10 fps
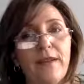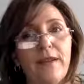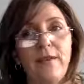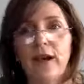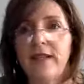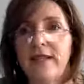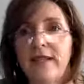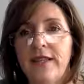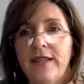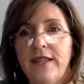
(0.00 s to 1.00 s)
and I see
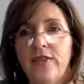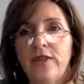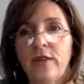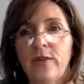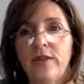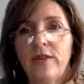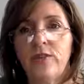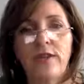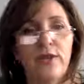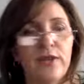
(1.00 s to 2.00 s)
that the internet worked out
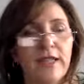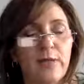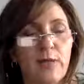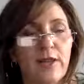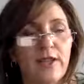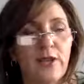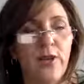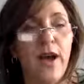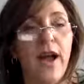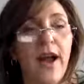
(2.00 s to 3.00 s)
pretty good this morning. So
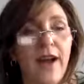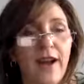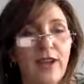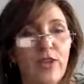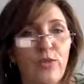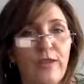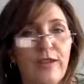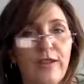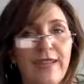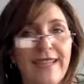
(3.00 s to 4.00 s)
I should be
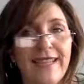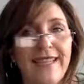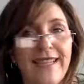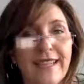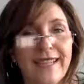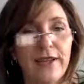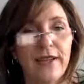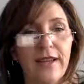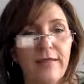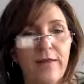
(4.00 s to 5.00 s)
here again next
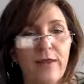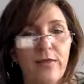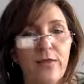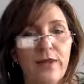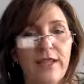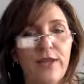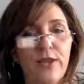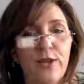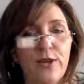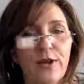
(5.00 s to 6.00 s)
Sunday, and we'll
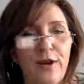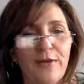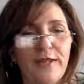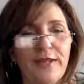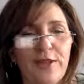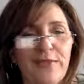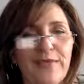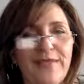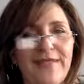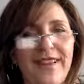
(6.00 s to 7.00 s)
continue the conversation.
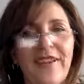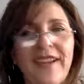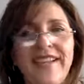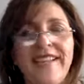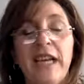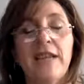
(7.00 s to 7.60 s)
All right.